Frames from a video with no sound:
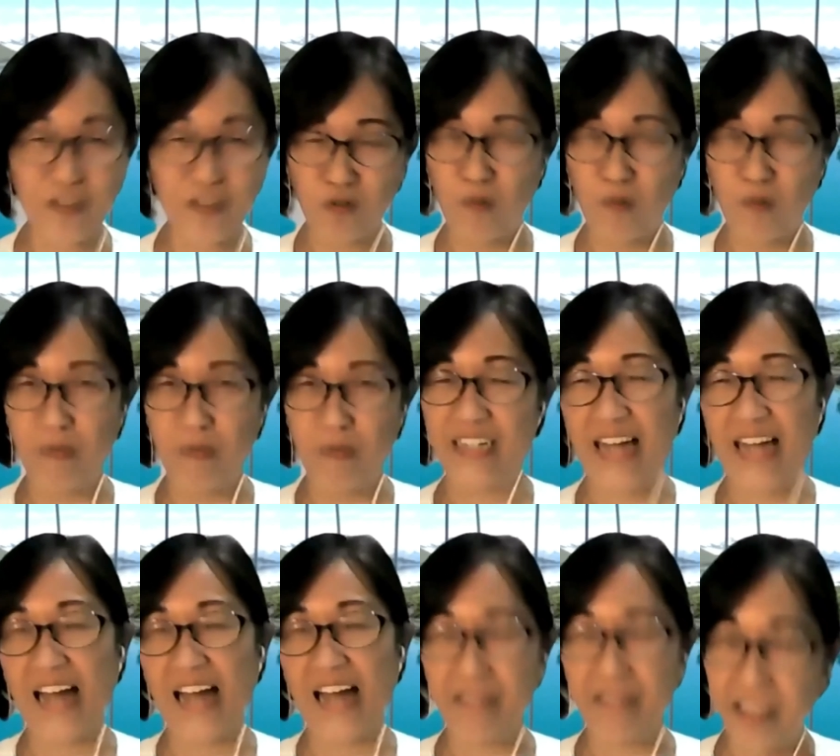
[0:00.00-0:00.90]
could be an
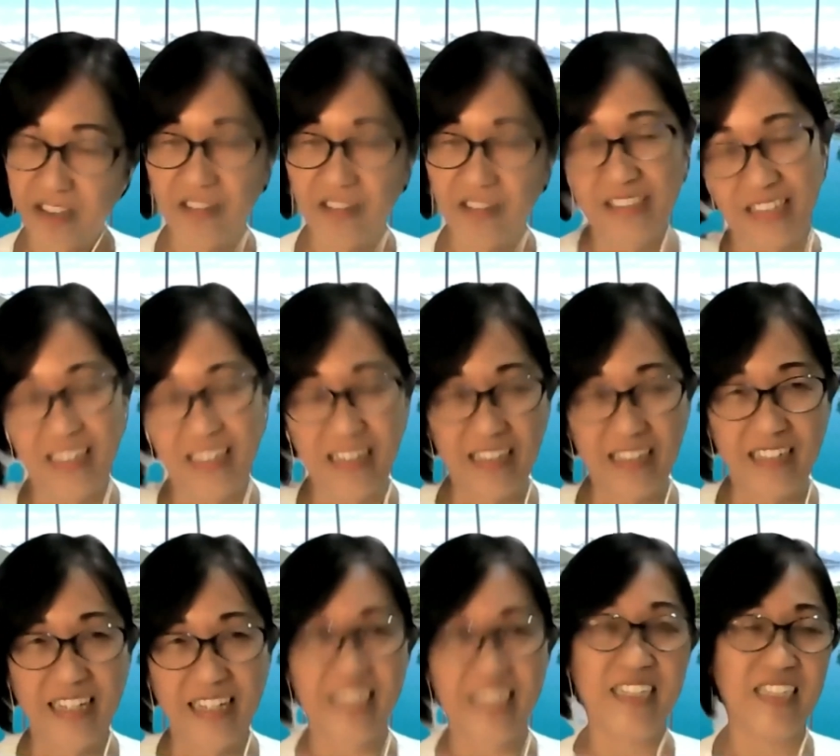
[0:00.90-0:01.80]
angry thought,
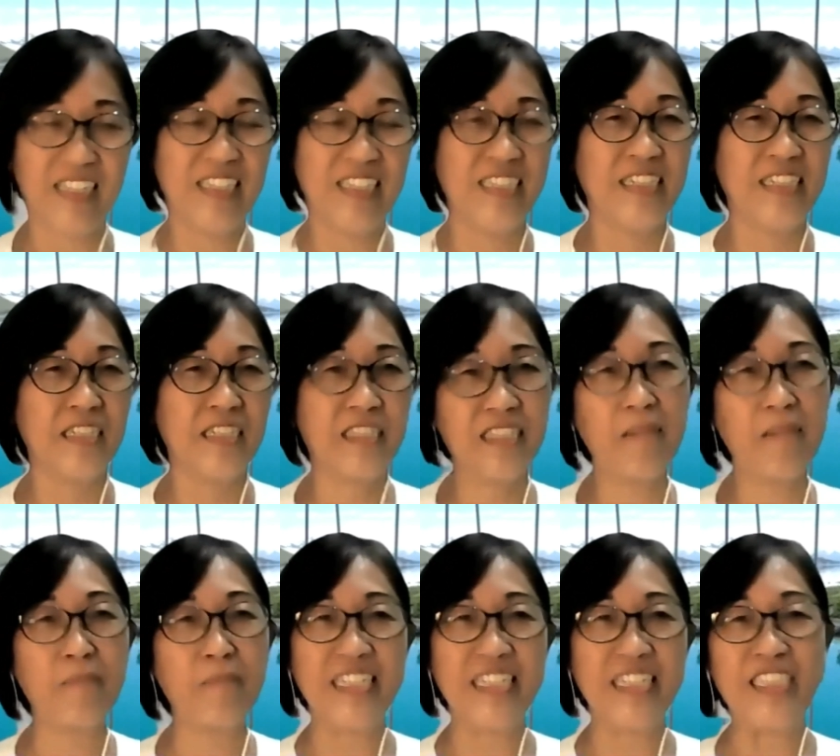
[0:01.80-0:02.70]
like
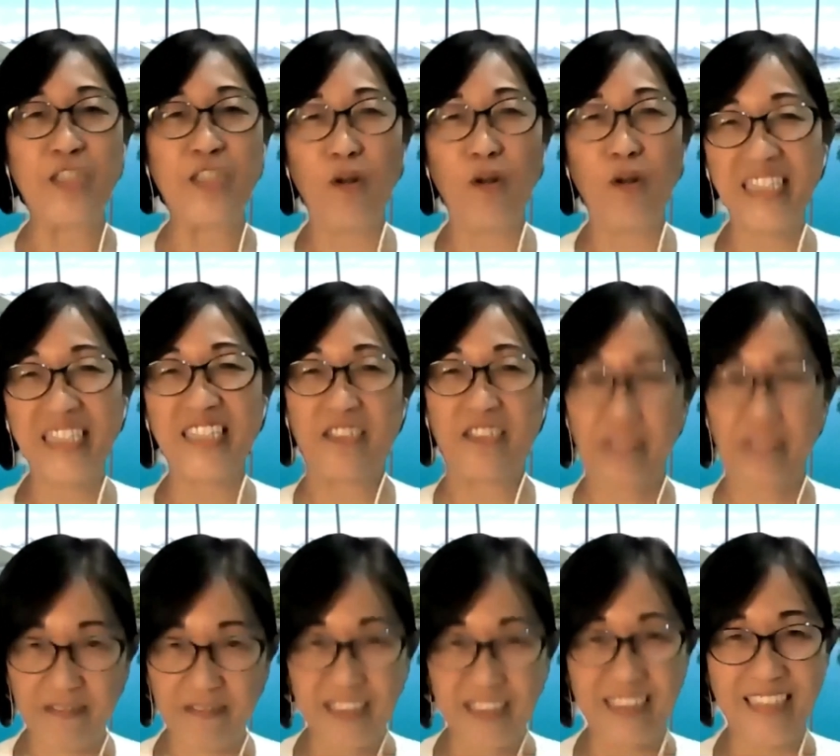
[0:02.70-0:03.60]
some idiotic
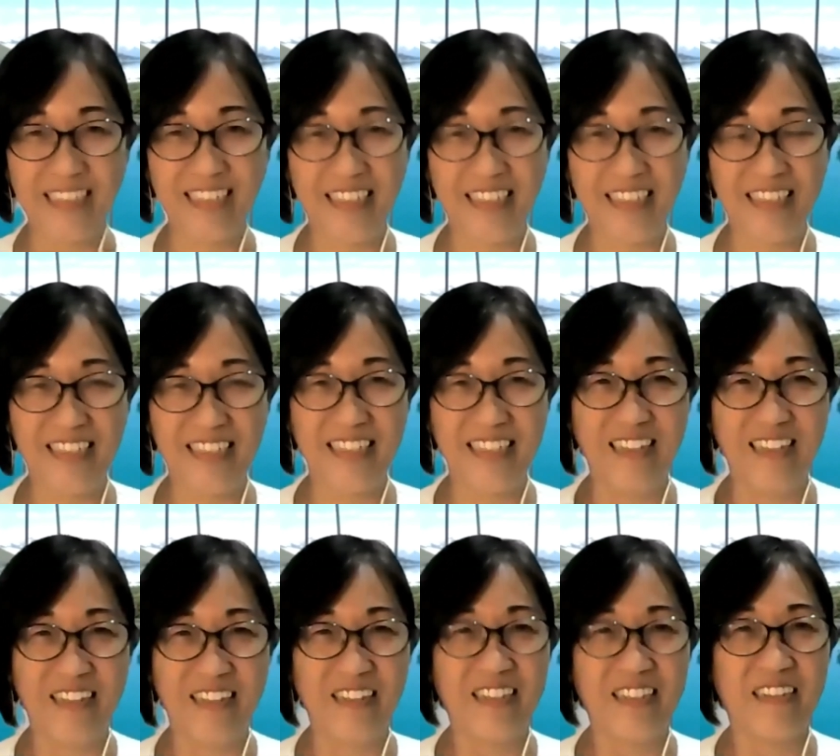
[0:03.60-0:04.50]
driver
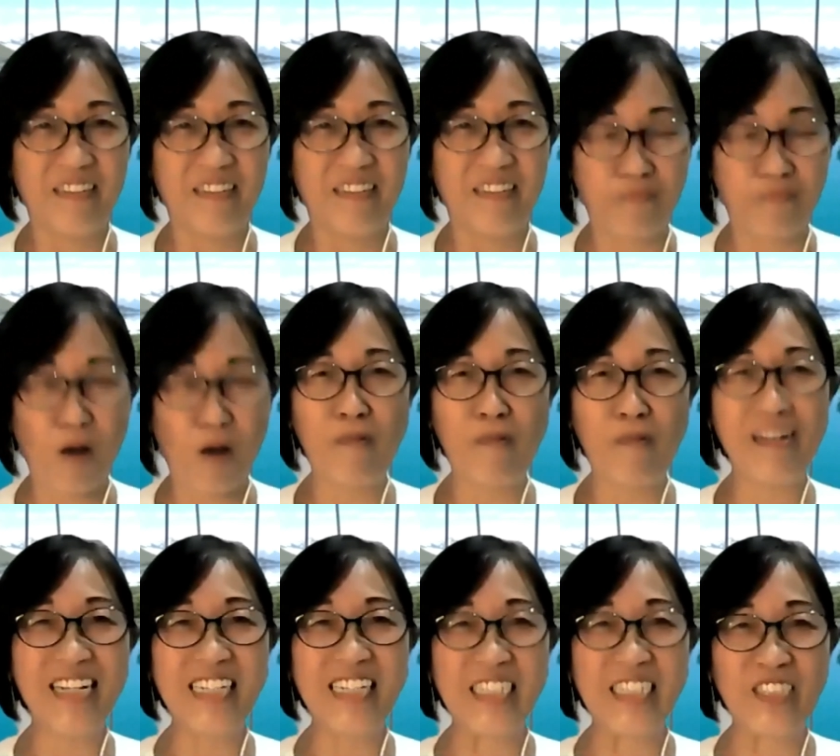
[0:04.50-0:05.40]

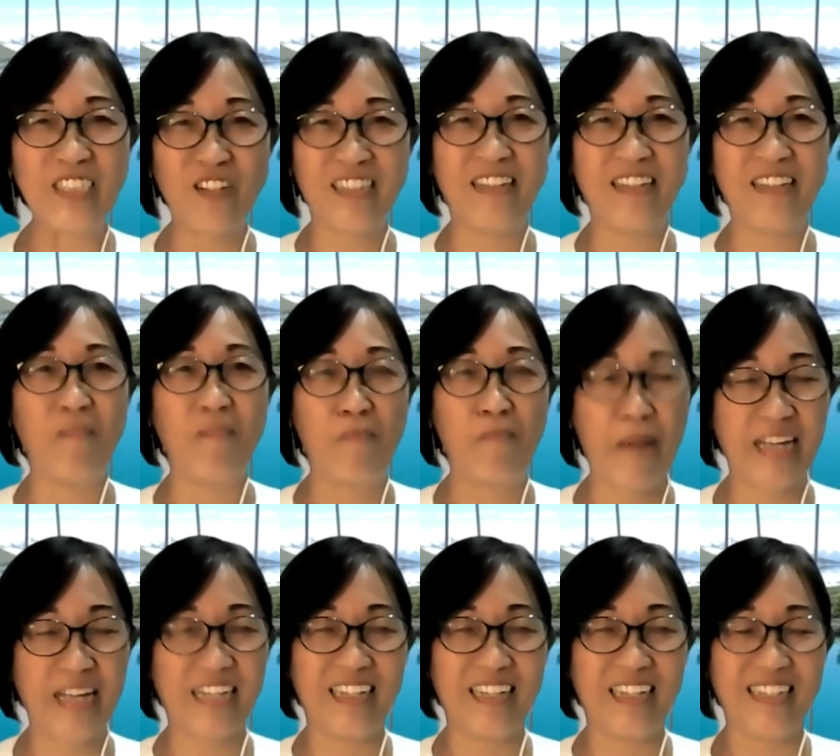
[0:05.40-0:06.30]
probably knocked or
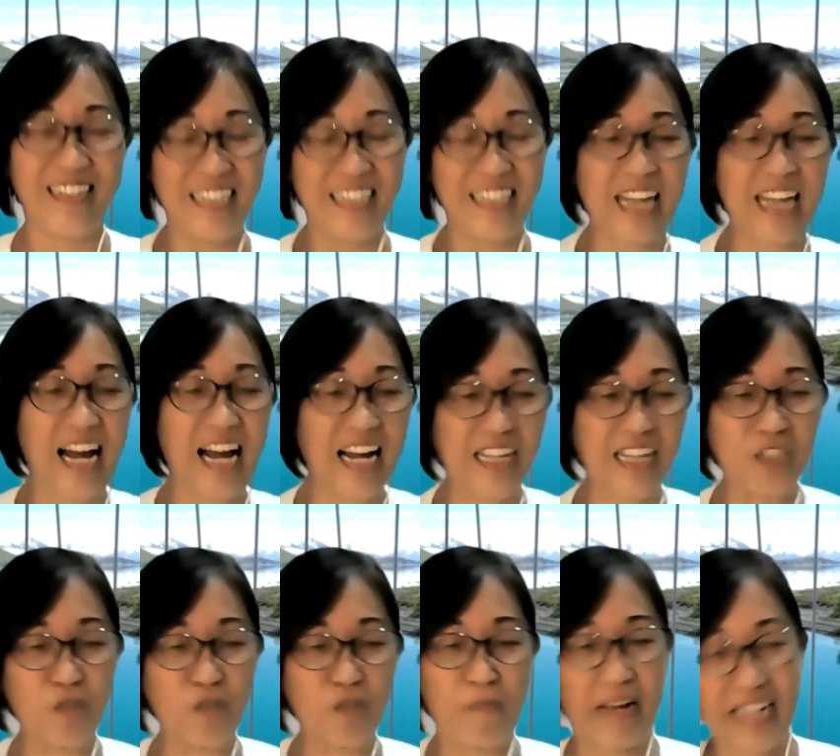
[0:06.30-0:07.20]
backed his car
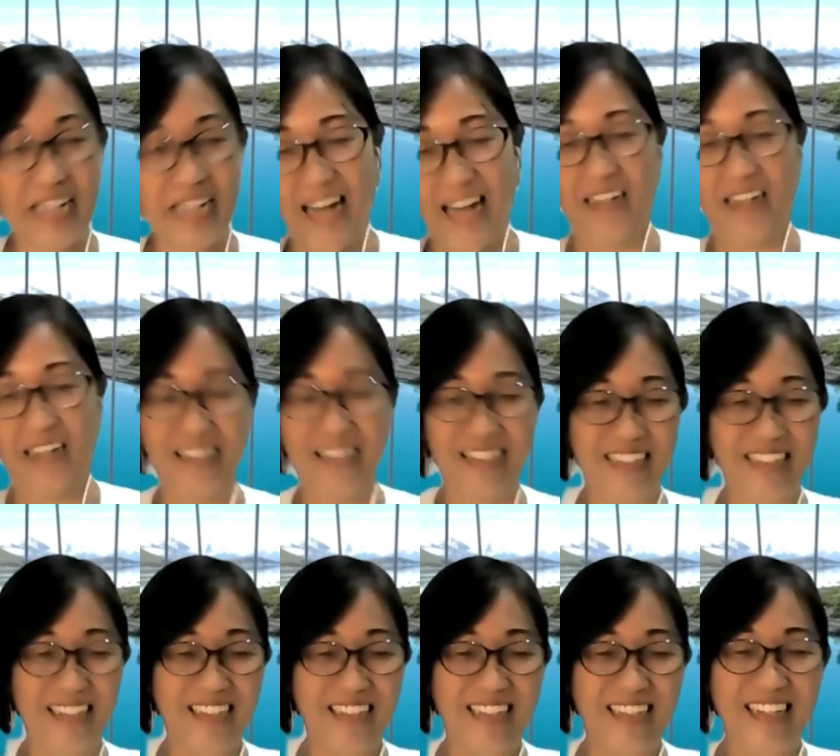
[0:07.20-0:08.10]
into my car.
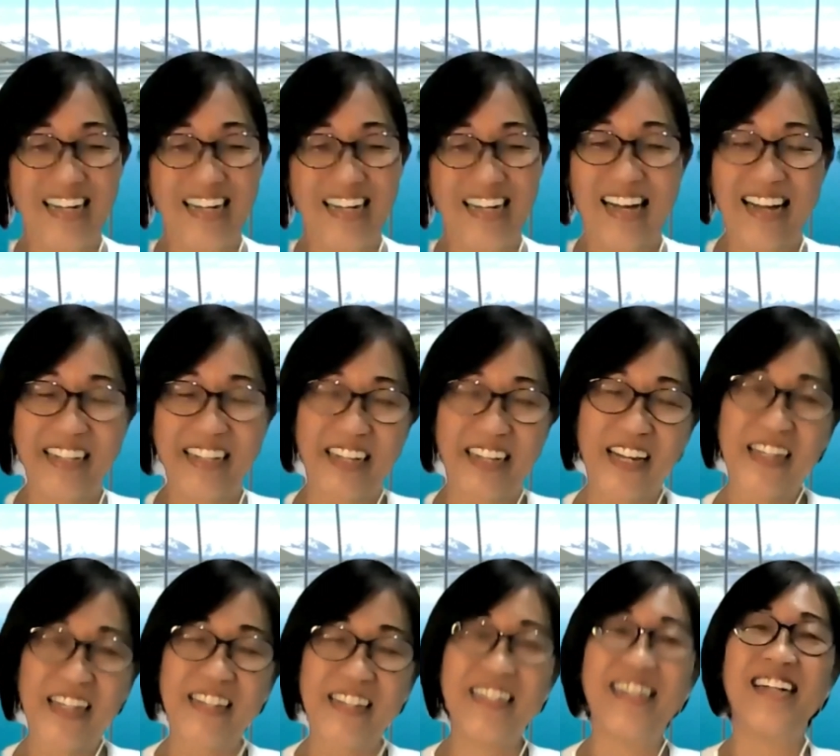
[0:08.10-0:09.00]
And
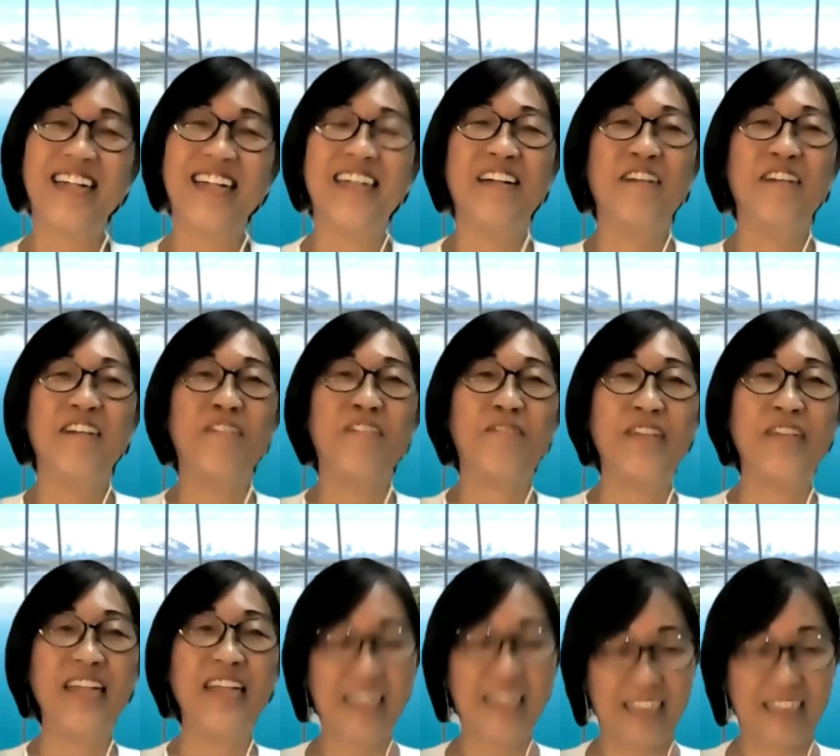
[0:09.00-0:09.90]
then
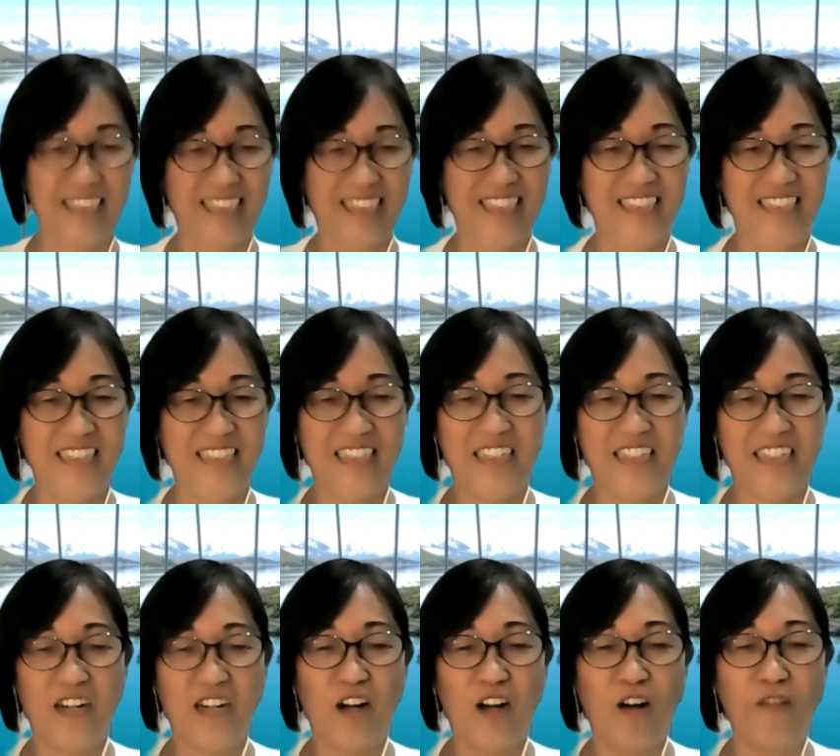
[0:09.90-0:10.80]
feelings
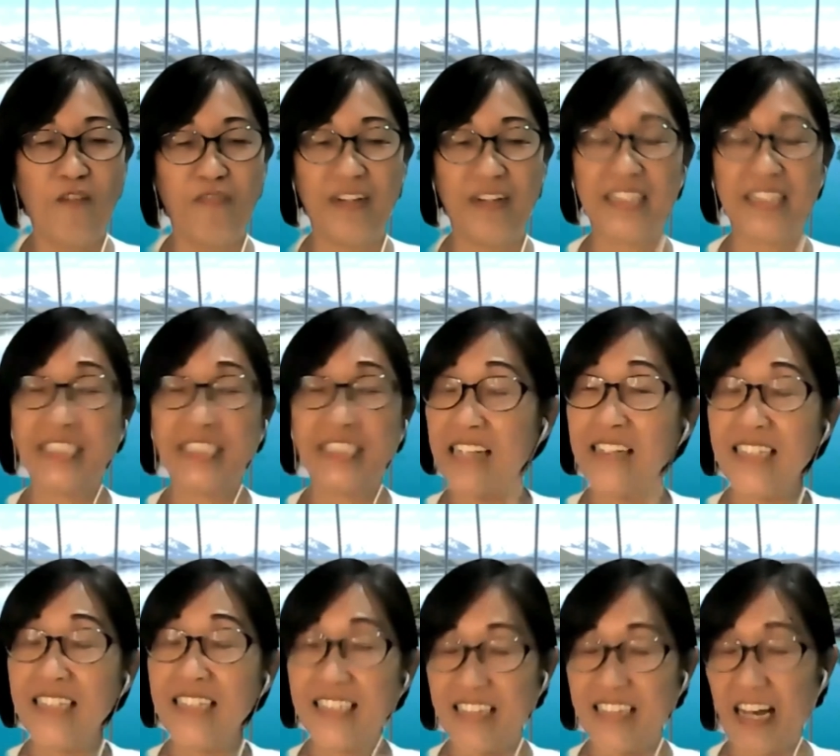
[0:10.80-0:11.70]
of
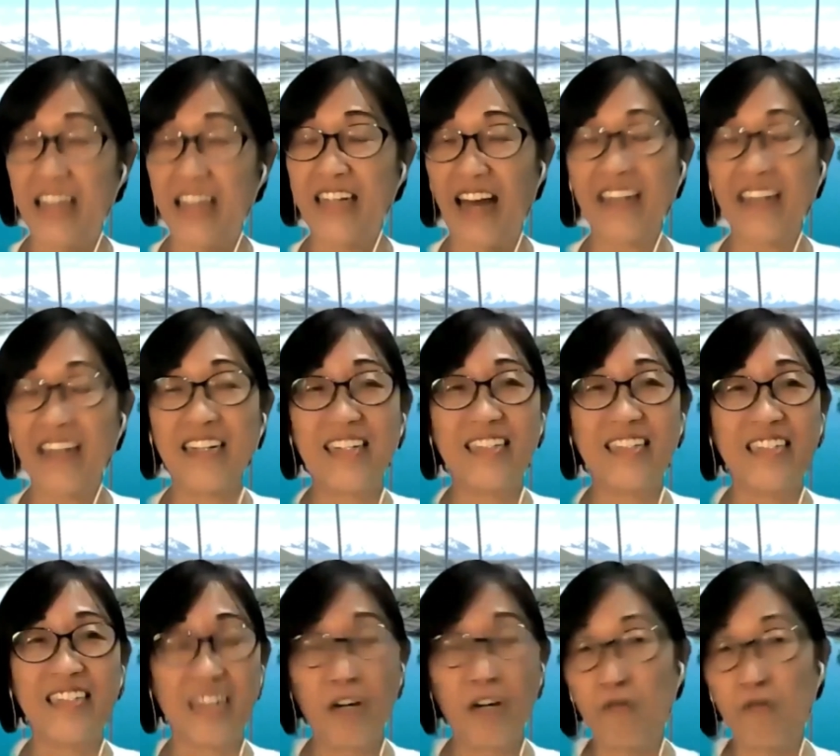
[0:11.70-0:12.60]
sadness and
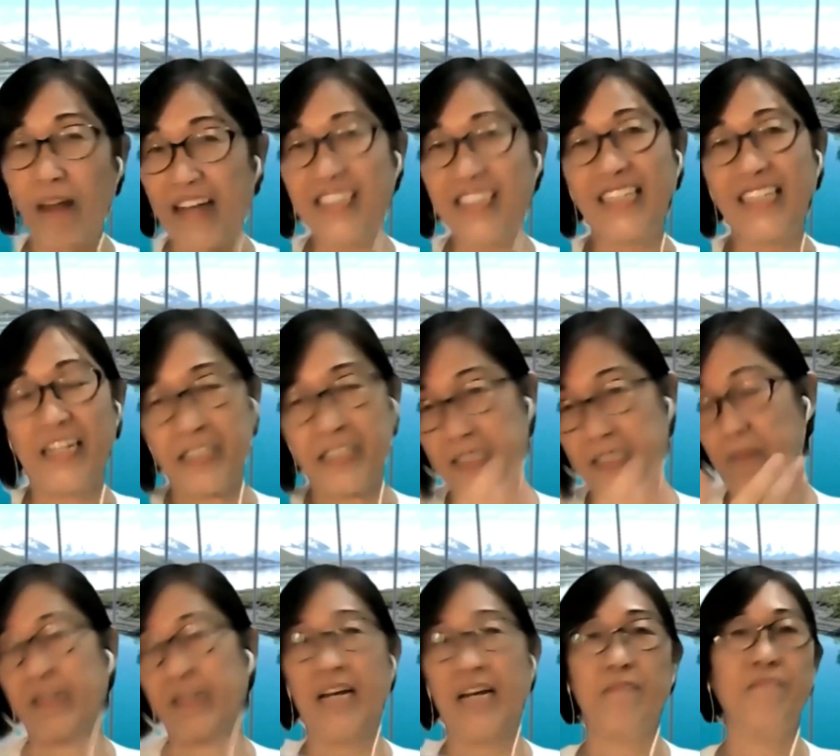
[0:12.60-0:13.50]
anger arise at the
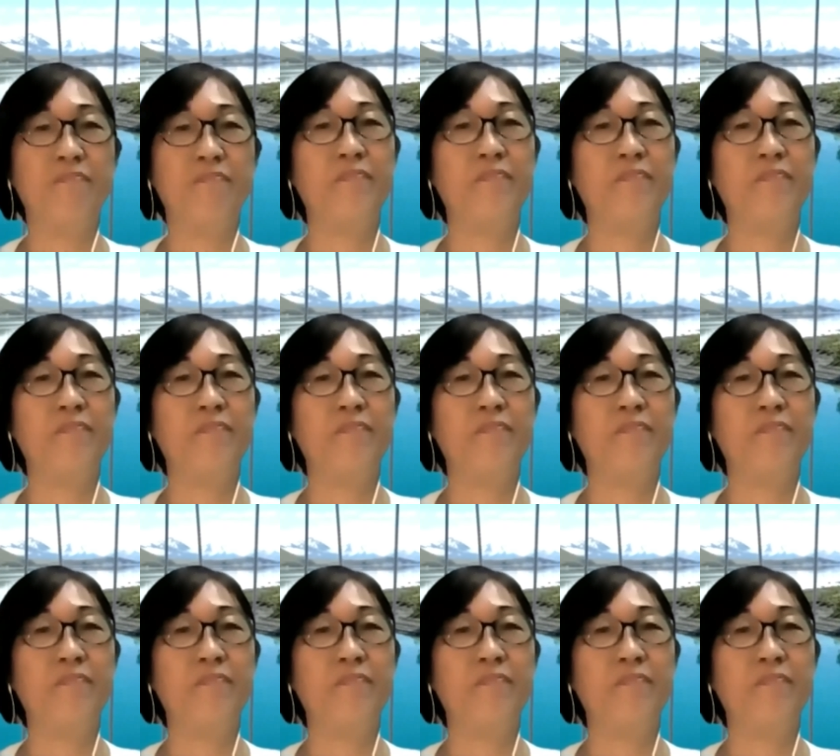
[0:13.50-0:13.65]
same time.